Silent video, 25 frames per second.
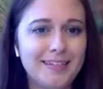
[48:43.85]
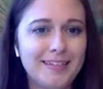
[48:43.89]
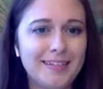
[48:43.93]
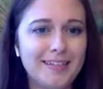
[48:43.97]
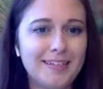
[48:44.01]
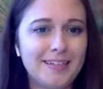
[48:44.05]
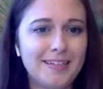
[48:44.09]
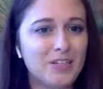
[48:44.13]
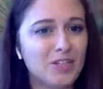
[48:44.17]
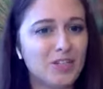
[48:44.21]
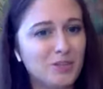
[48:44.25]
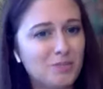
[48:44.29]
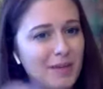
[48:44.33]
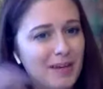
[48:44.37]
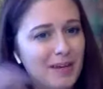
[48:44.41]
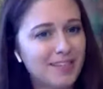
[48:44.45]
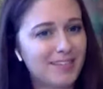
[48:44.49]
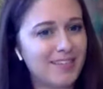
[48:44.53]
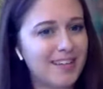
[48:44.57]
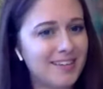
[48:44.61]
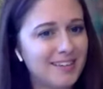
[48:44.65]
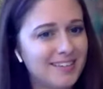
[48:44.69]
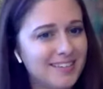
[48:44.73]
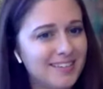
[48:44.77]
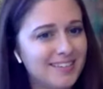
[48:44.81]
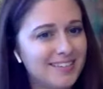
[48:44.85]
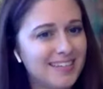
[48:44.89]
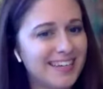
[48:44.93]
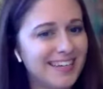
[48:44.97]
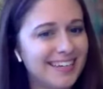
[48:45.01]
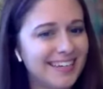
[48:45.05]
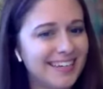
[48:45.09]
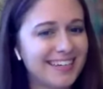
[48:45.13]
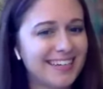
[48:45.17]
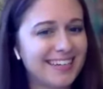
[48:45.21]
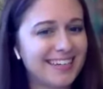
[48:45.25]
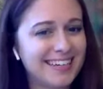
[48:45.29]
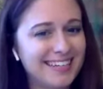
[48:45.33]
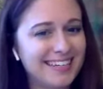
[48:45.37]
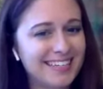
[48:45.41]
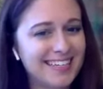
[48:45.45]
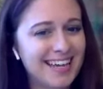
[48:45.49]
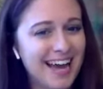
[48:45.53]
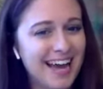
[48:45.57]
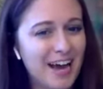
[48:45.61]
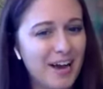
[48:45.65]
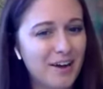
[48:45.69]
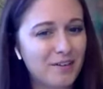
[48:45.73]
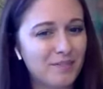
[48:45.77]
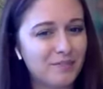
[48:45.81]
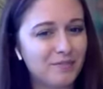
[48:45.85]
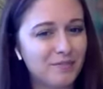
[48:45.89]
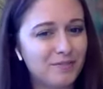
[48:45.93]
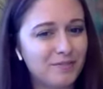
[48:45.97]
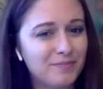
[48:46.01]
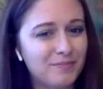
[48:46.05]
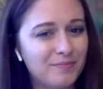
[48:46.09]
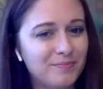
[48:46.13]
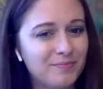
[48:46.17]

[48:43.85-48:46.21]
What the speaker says: it just makes sense to have.